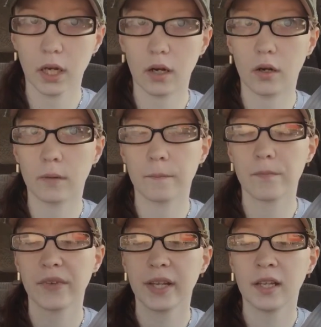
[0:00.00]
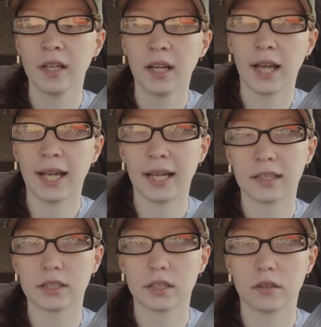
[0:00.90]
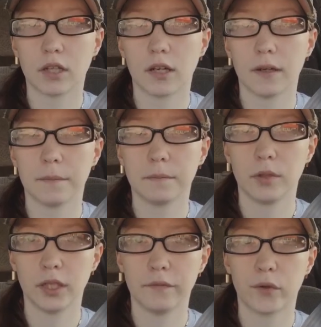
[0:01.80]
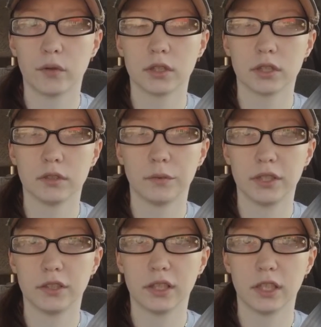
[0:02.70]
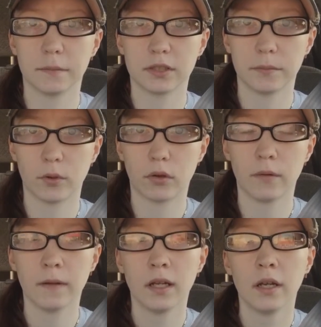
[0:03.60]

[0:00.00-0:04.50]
And so I'm looking forward to using them some more.